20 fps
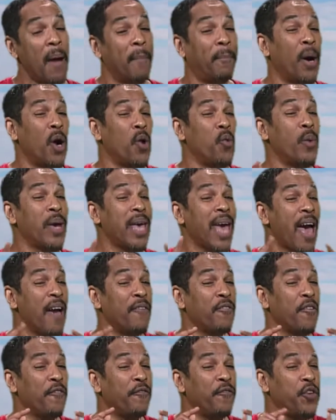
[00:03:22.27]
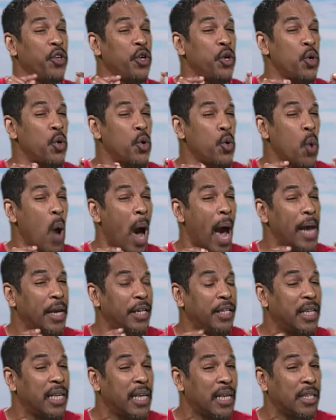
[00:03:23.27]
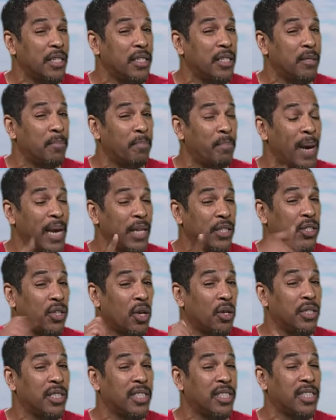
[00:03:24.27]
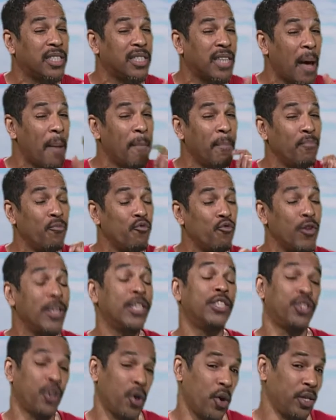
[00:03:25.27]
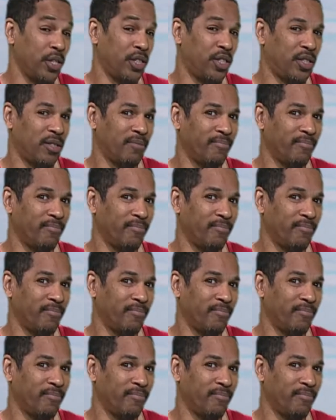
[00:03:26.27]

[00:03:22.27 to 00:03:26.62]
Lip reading: But we have a few ideas based on some research.